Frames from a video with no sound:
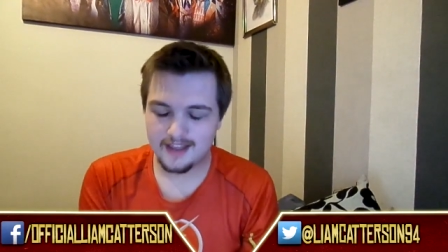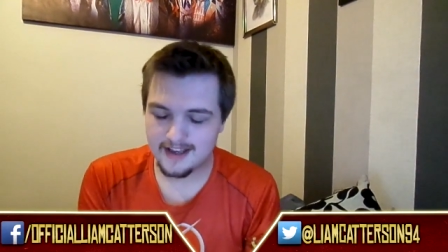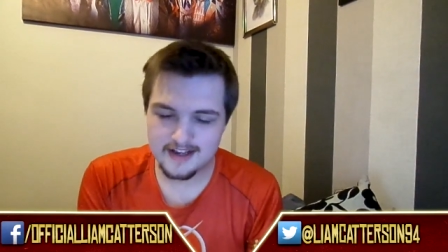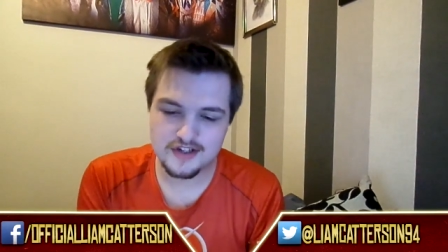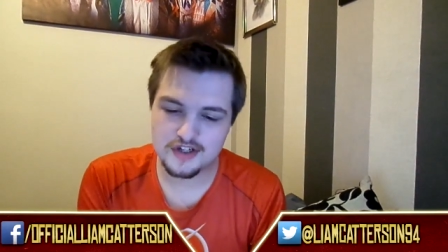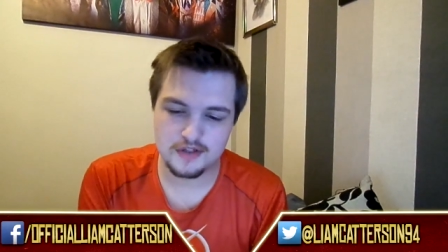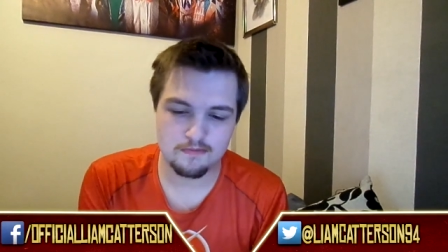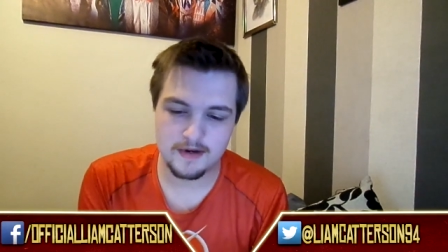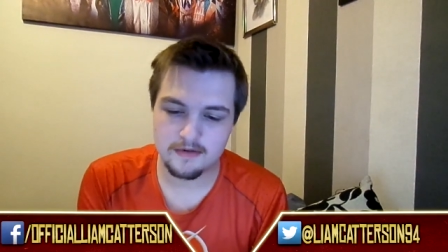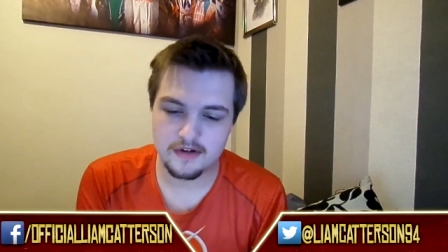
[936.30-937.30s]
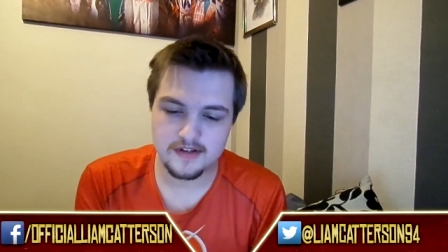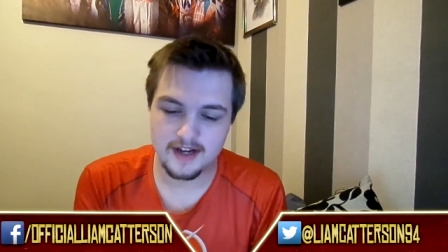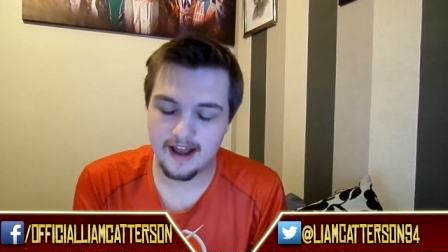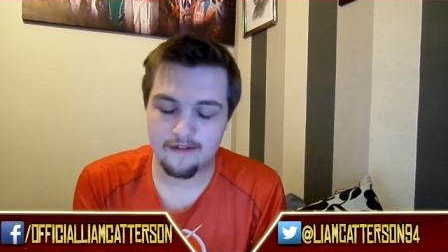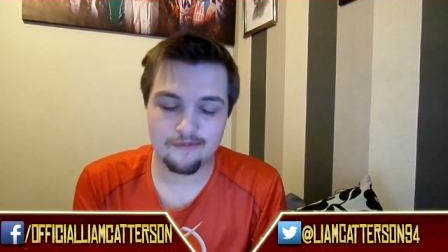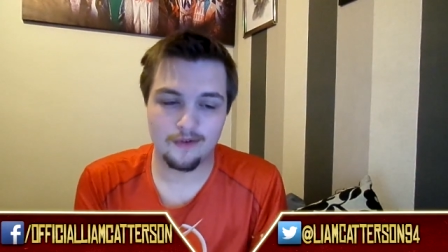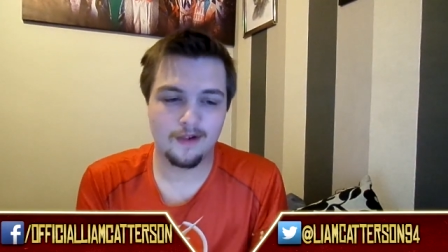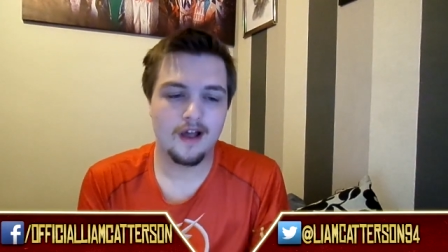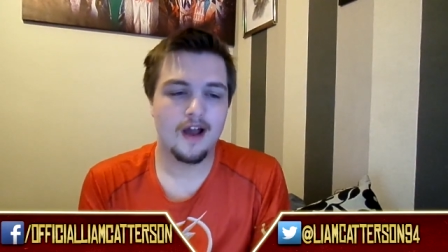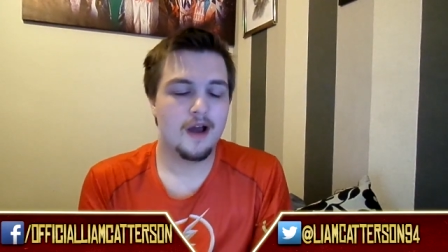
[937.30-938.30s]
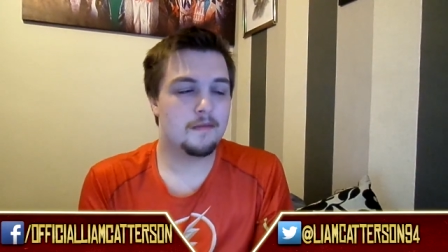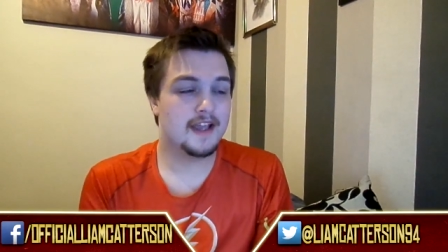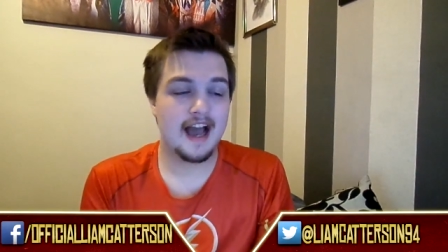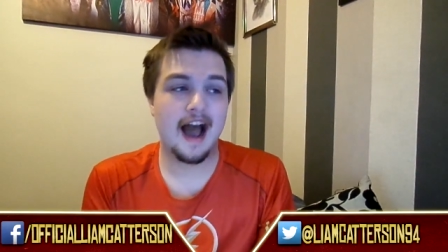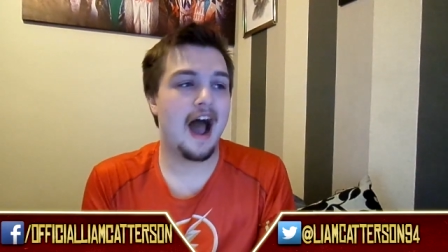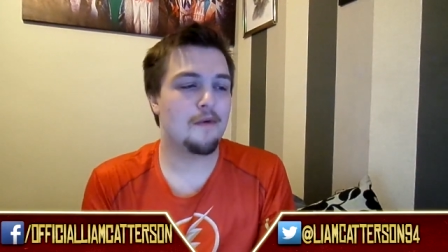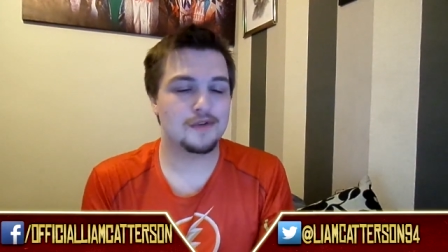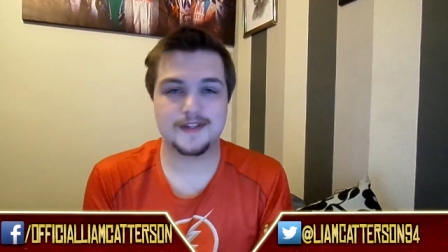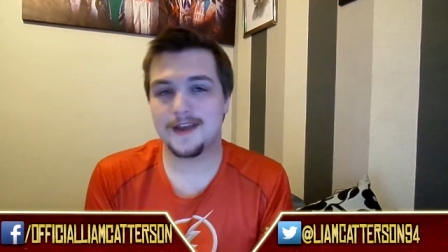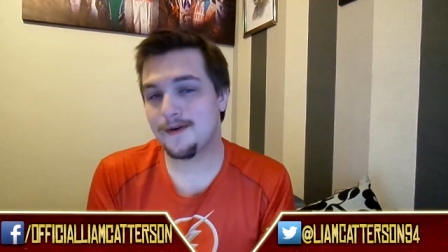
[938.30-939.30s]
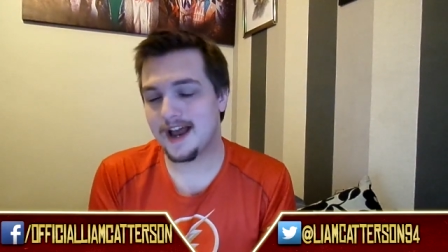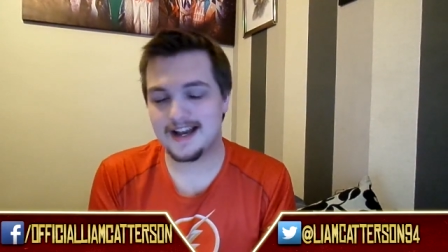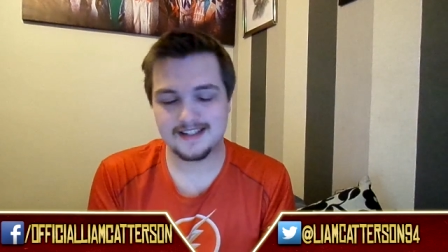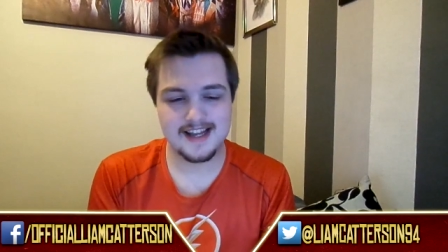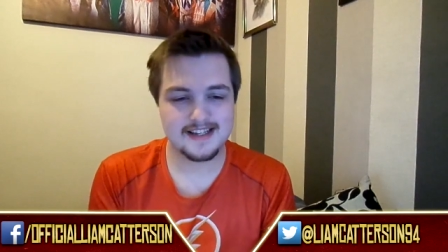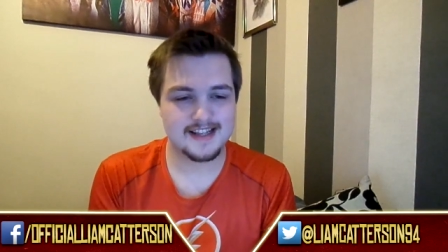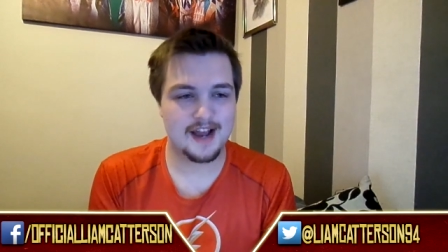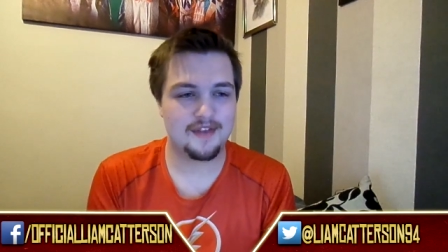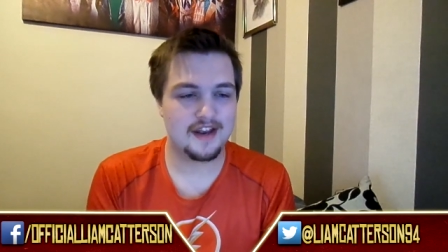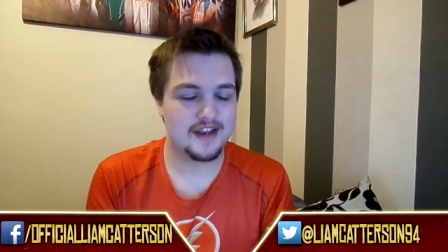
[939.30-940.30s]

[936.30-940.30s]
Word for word: It's just been delightful. But yeah, I will see you guys next time then.